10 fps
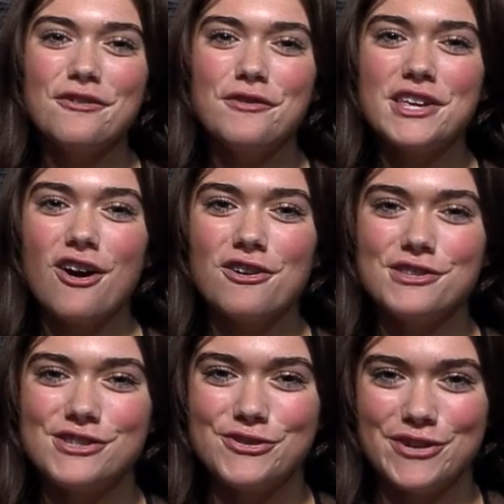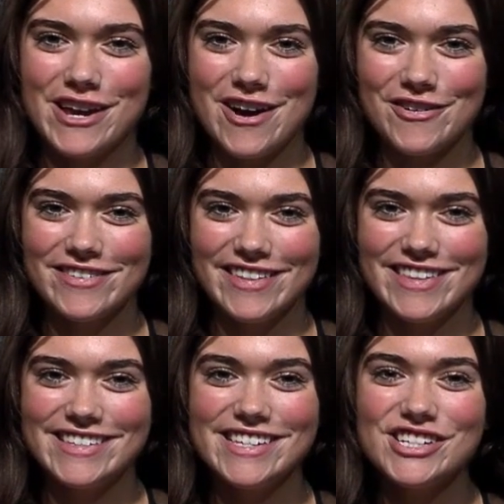for the Arts Studio,
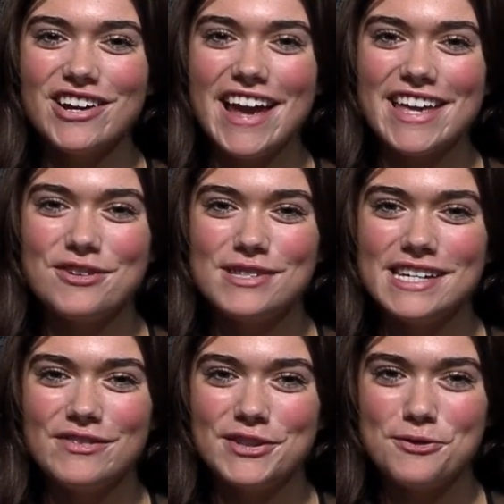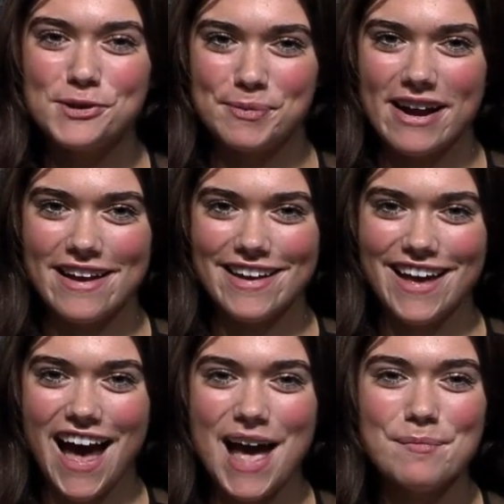this is your AU TV Newsbreak.
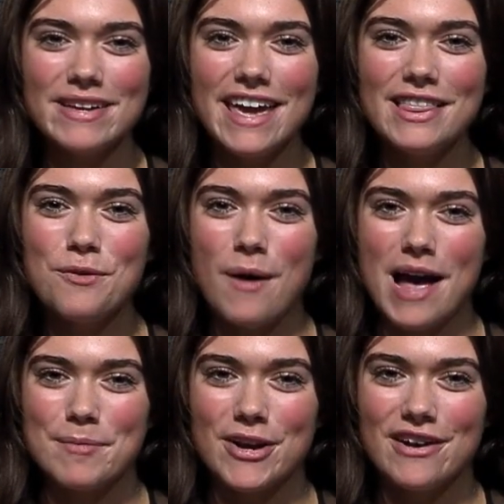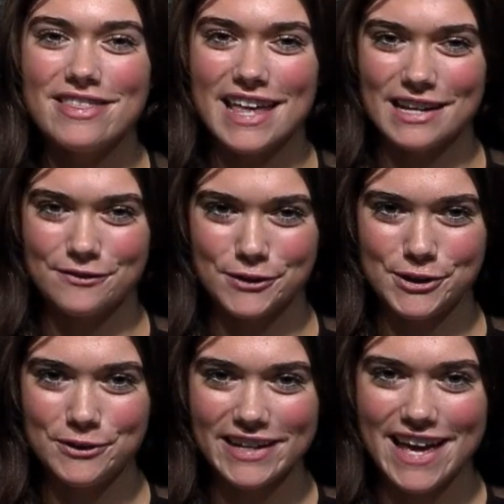I'm Michaela Weimer. Thanks for
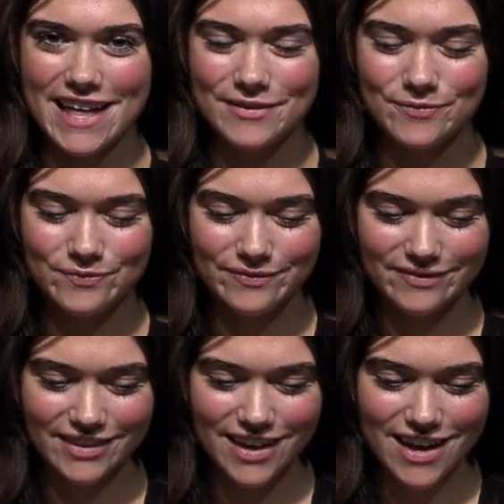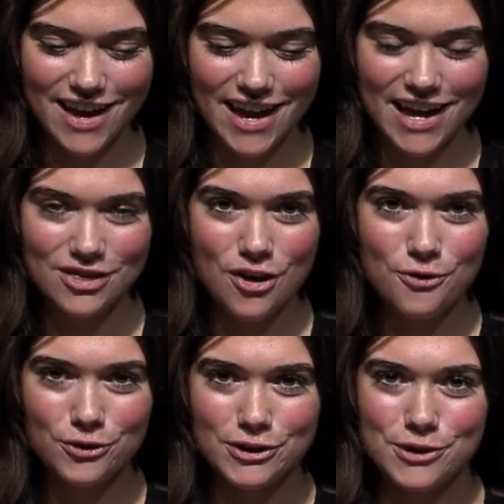tuning in. In
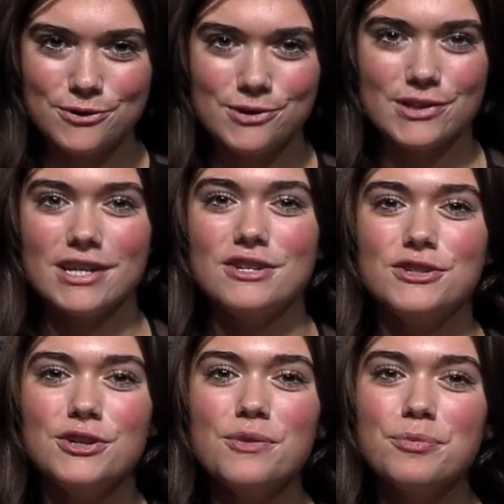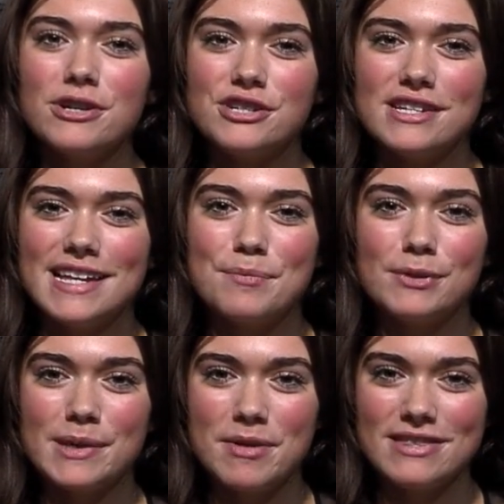local news, two bridges in
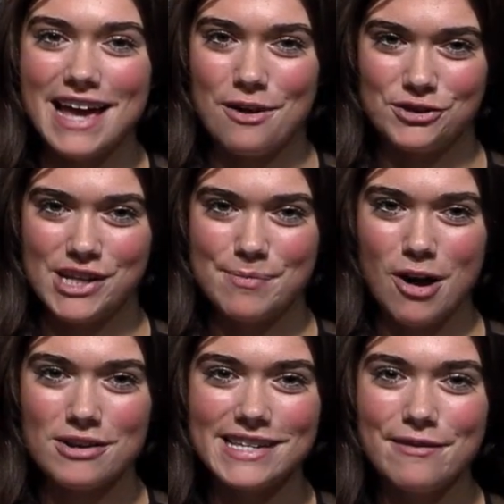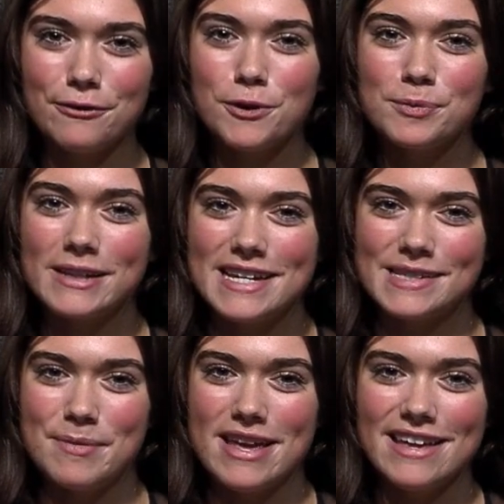Plymouth Township are set for
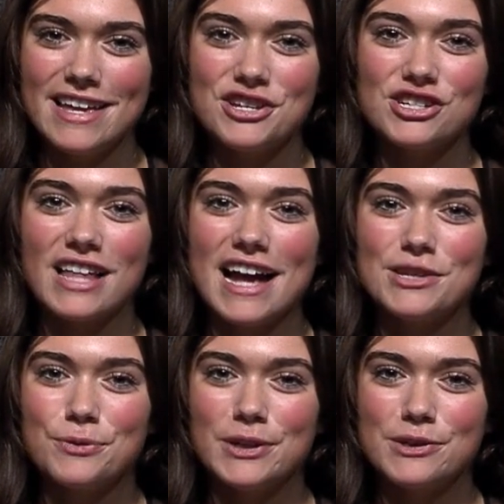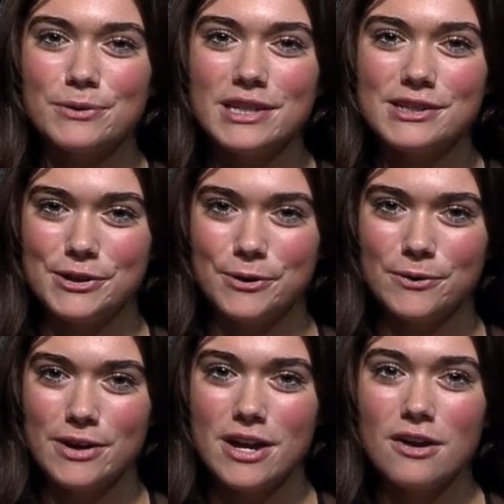replacement in July 2022.
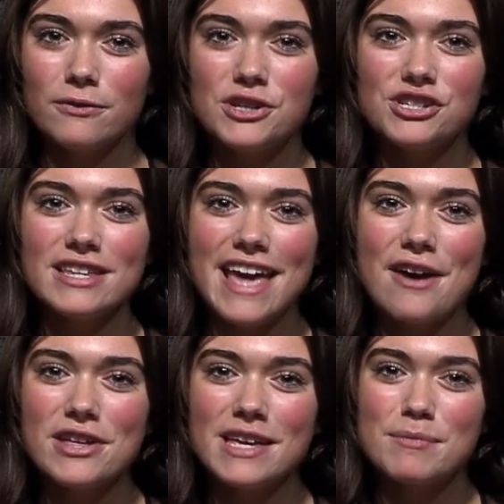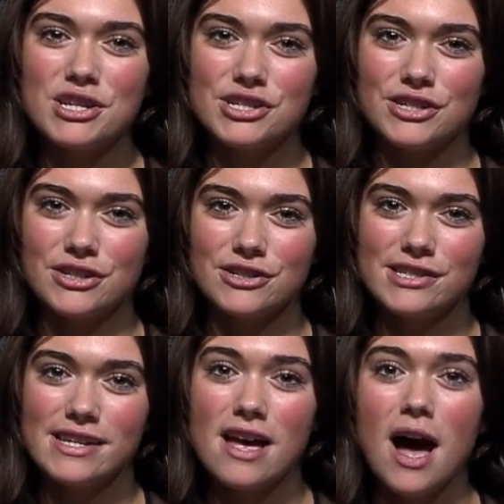Richland County
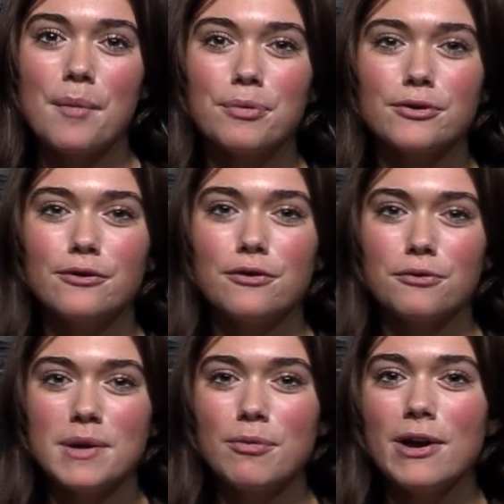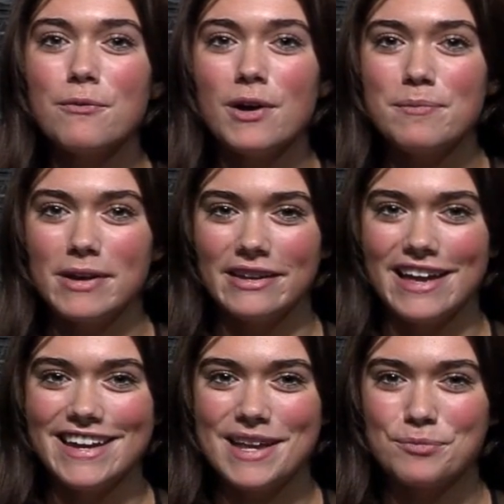Commissioners approved $3.1
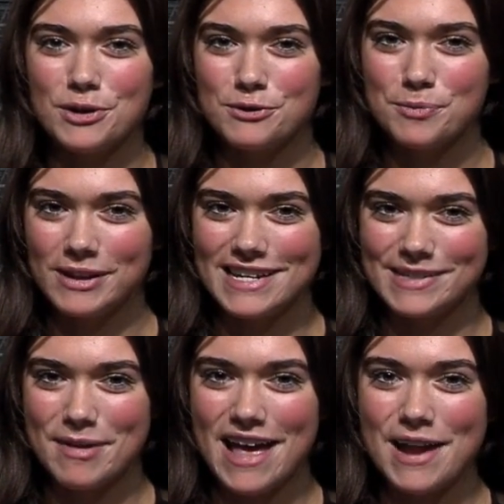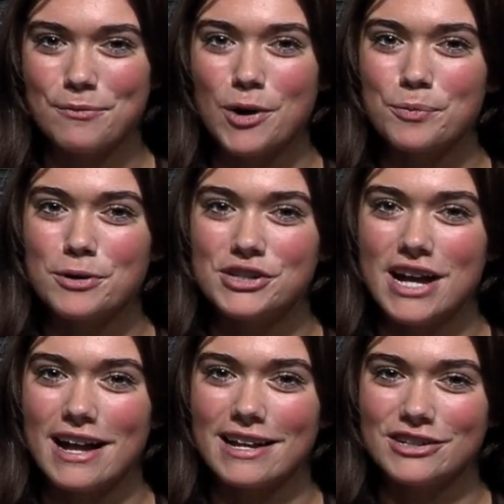million in bridge replacement and road
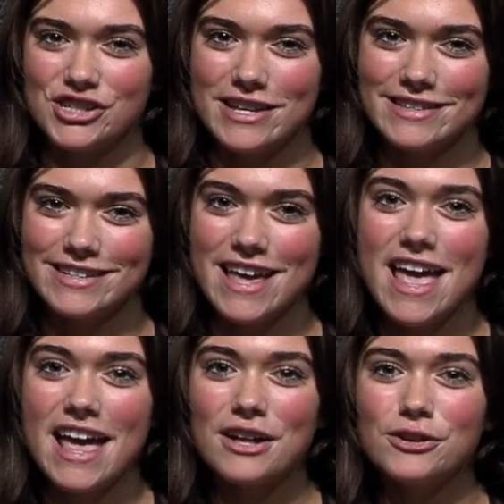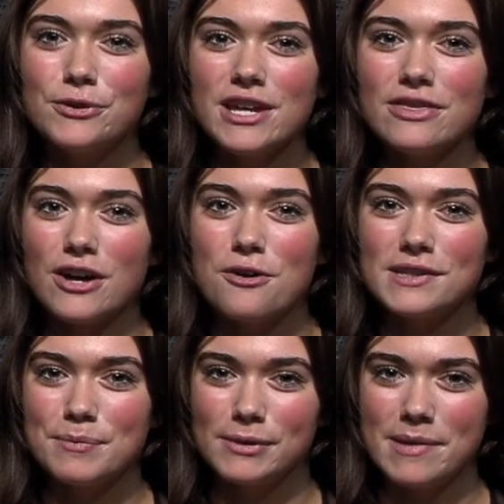projections, including those
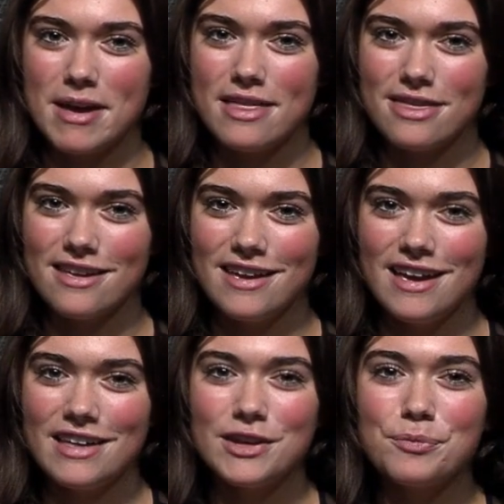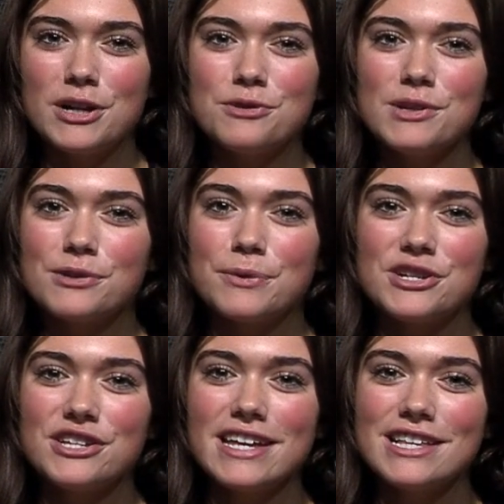in Plymouth. The bridge was
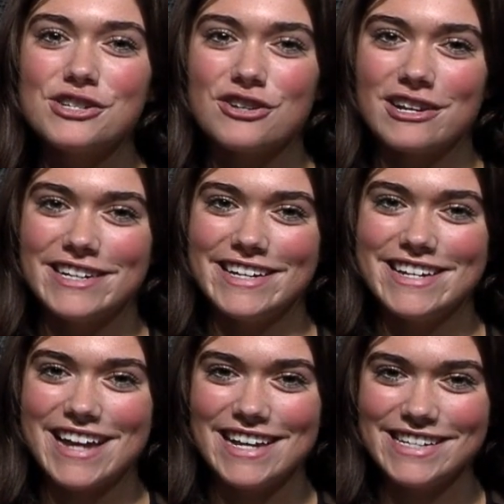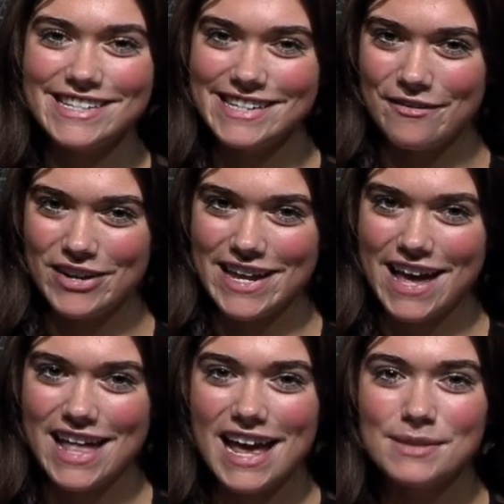originally constructed in 1970
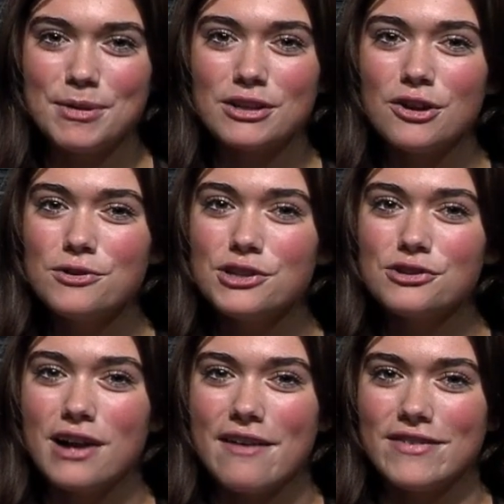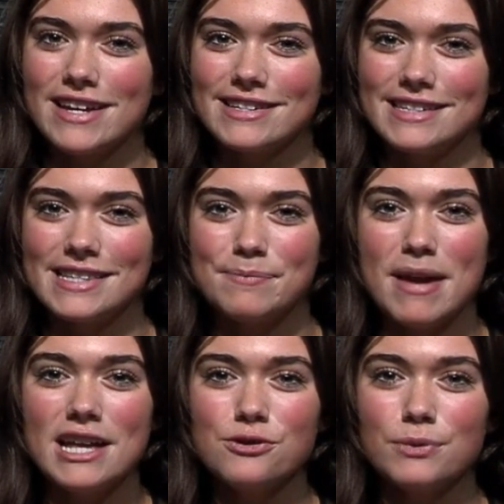and has been closed to traffic since
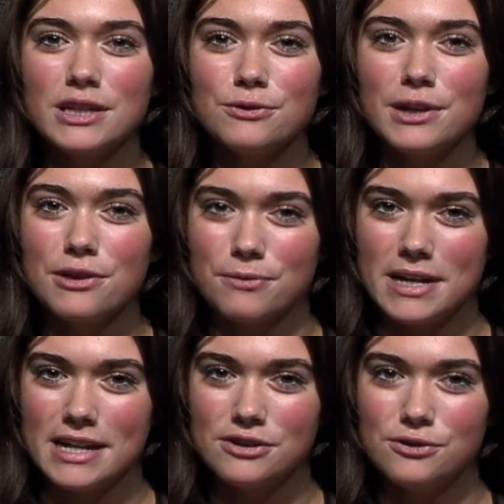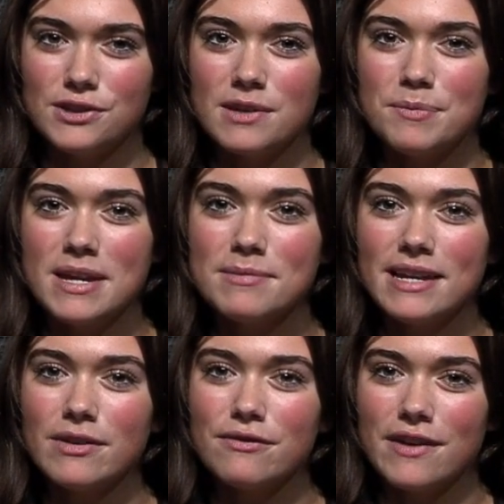May 2023 due to the beams
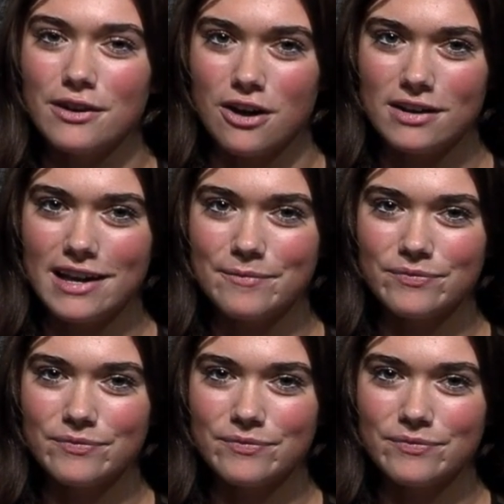having failed on it.